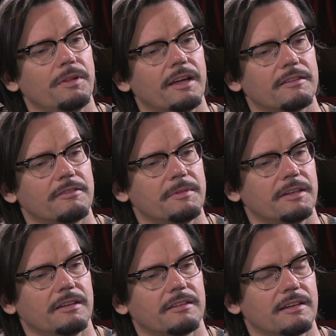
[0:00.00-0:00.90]
plight of women
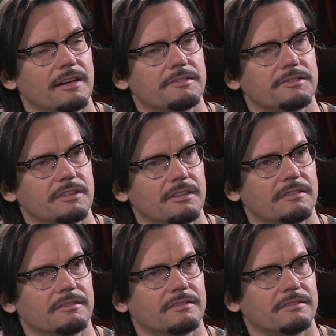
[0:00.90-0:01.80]
in there that I've
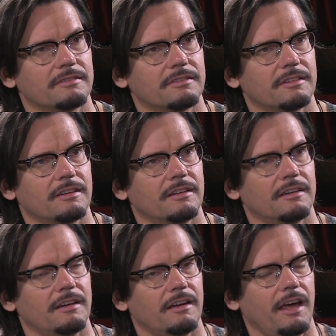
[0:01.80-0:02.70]
seen.
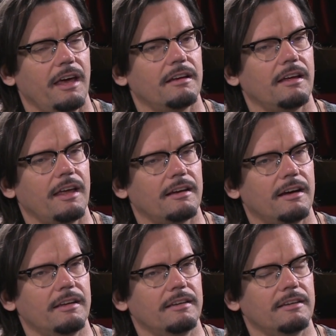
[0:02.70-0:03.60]
And and
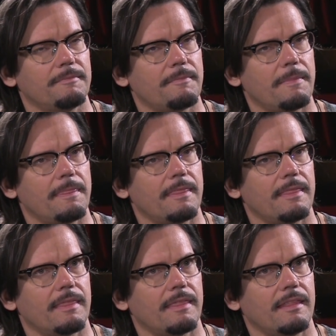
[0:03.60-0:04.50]
I,
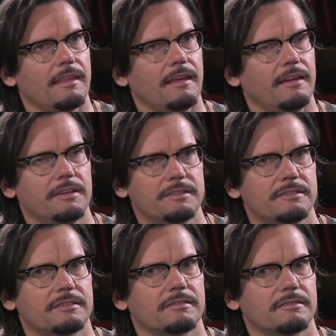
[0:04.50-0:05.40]
and this
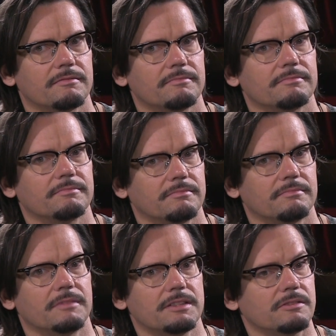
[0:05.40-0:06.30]
is,
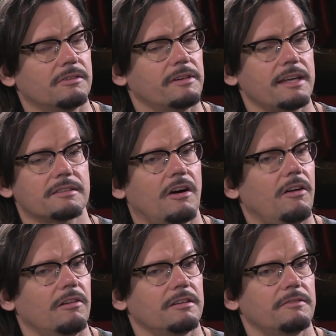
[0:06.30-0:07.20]
this will go against
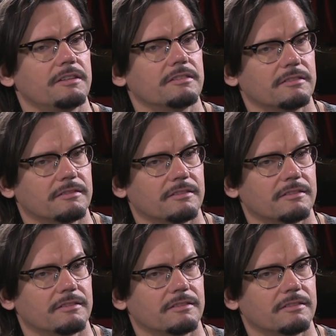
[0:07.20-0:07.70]
all convention.